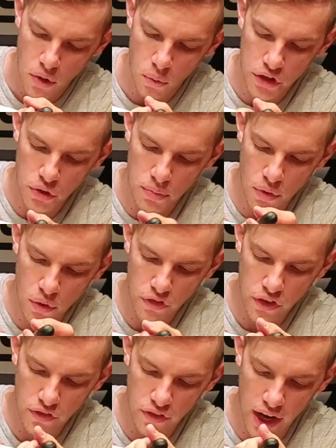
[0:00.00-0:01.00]
when you
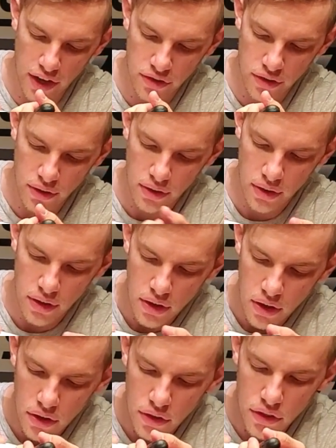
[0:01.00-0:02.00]
move your visor,
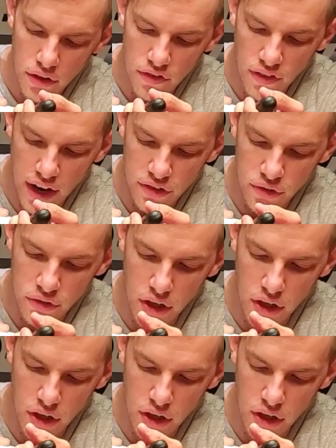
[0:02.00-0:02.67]
the visor is